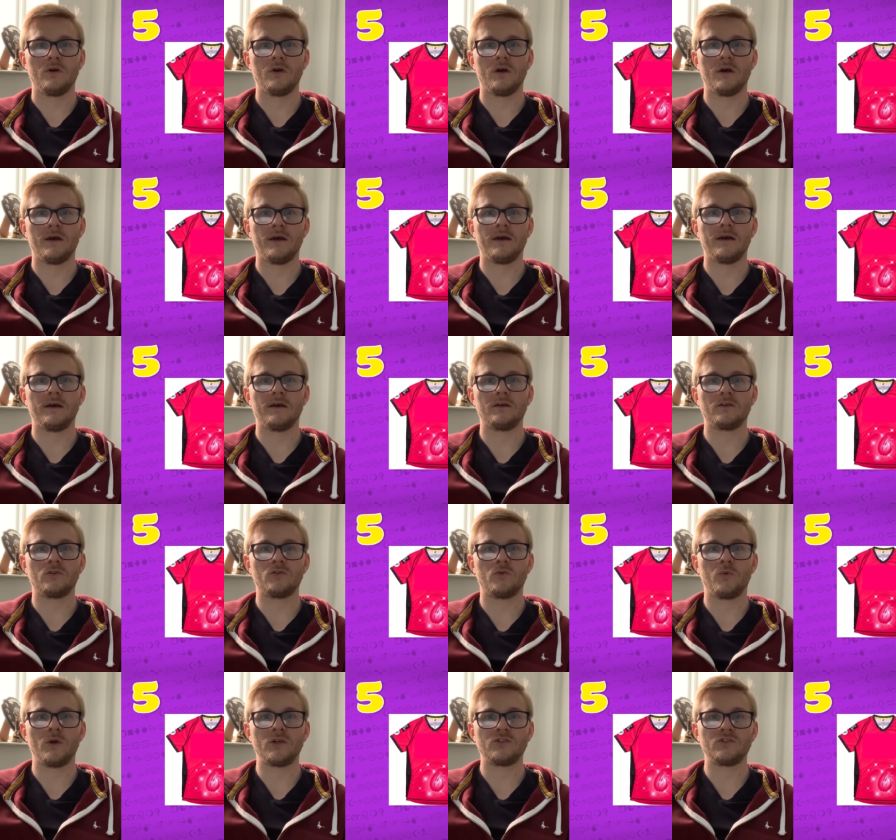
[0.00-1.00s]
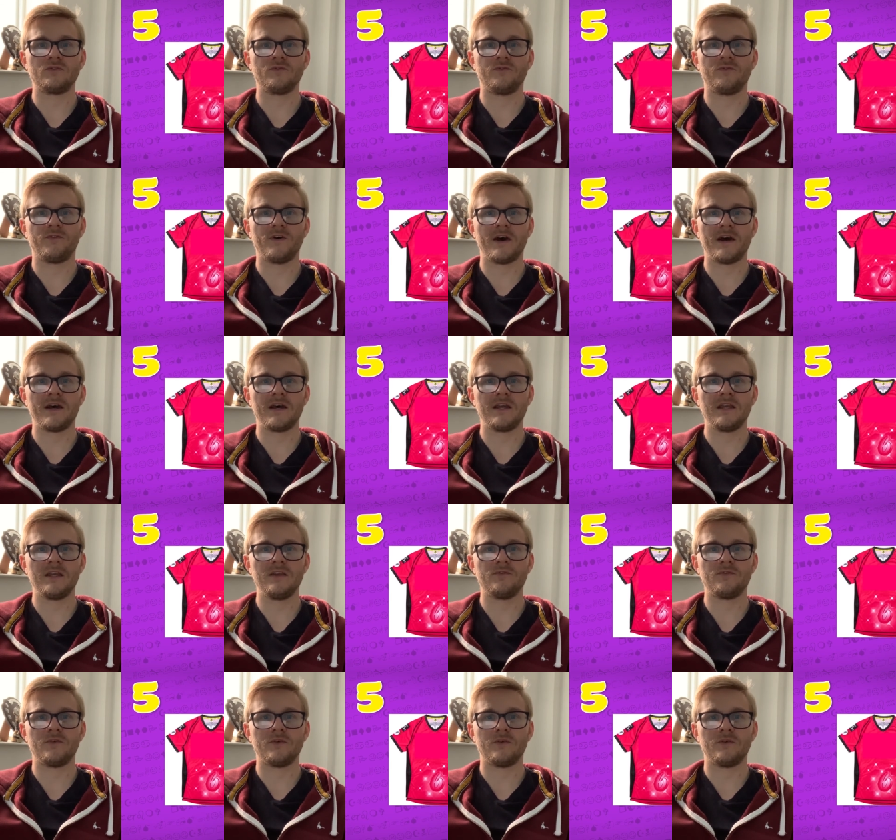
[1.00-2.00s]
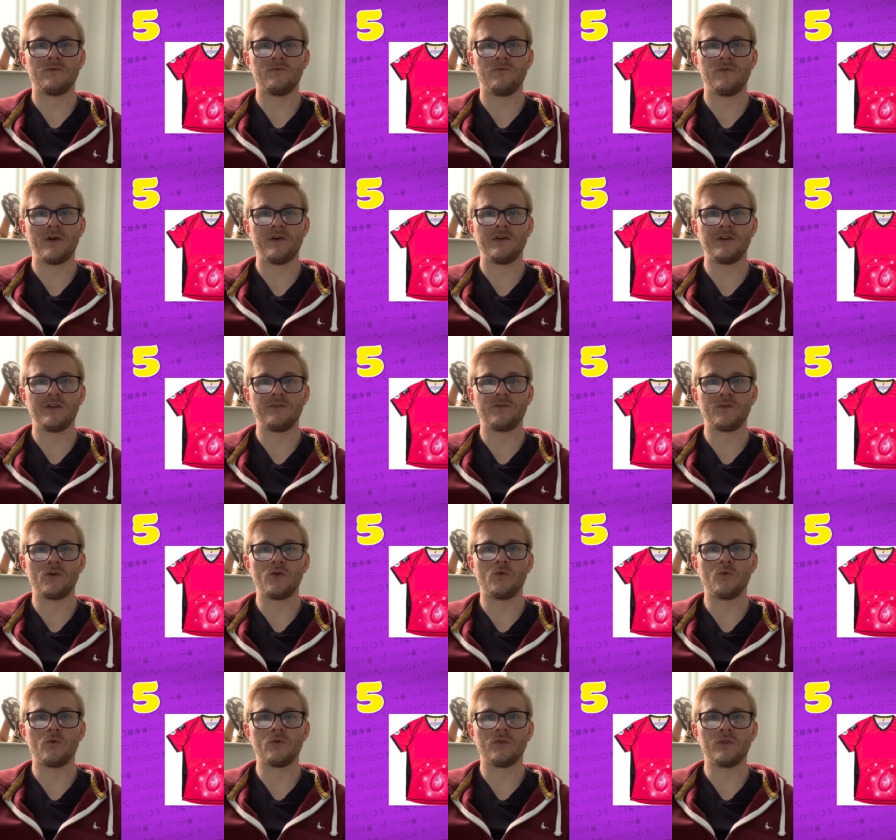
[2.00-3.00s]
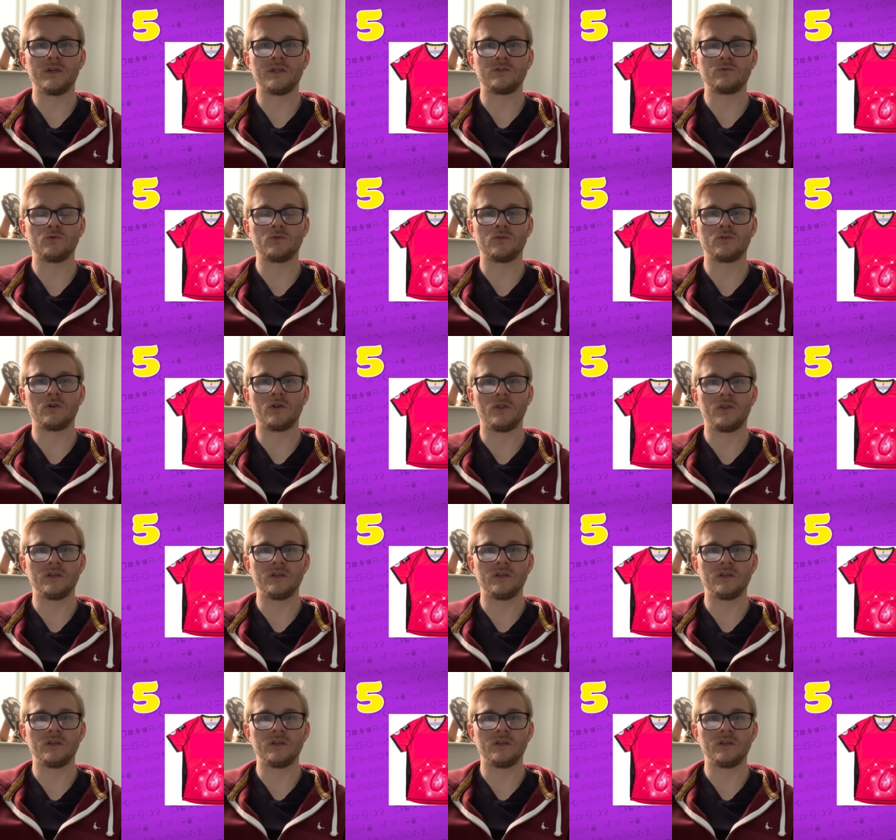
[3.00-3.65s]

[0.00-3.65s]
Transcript: question five, very difficult one, this one.